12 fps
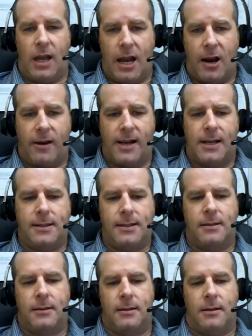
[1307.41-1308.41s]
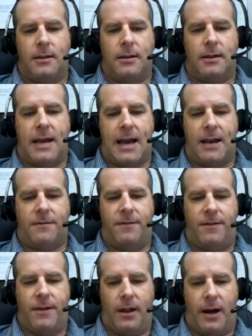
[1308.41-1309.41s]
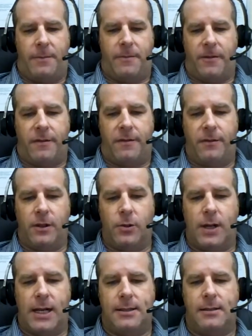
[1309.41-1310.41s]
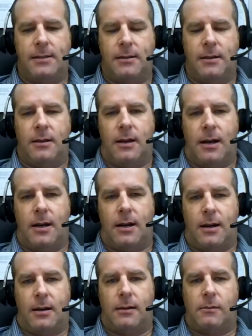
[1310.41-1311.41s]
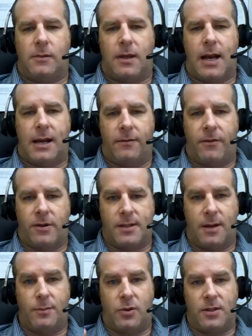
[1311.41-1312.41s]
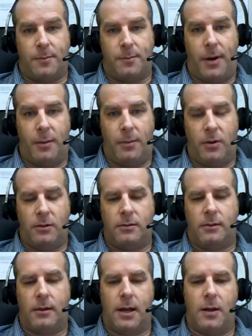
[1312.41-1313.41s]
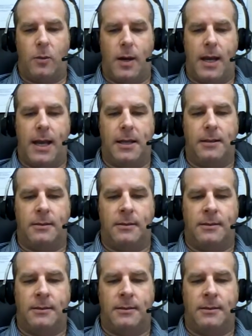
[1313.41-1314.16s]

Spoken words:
areas that fill up with fluids. Kind of resembles a bubble in a way.